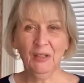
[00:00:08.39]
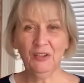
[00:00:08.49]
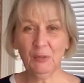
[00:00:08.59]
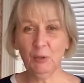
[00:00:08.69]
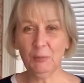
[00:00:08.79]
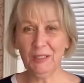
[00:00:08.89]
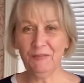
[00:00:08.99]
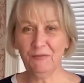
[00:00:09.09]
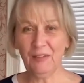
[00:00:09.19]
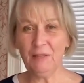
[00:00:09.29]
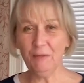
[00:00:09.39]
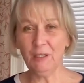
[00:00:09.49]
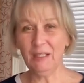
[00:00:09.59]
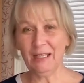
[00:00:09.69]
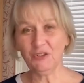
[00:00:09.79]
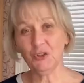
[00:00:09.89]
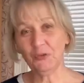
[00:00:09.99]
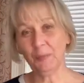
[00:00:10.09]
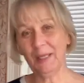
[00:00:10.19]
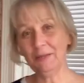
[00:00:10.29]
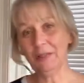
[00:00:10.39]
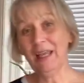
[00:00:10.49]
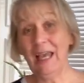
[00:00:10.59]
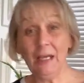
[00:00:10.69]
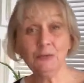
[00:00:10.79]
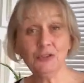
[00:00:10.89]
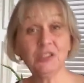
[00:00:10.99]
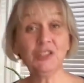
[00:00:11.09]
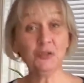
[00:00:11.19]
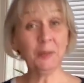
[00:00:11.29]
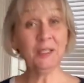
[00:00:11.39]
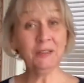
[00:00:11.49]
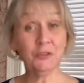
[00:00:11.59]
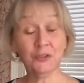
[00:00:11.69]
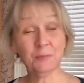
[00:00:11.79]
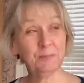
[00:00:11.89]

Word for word: some of my favourite lectures about how to teach beginners,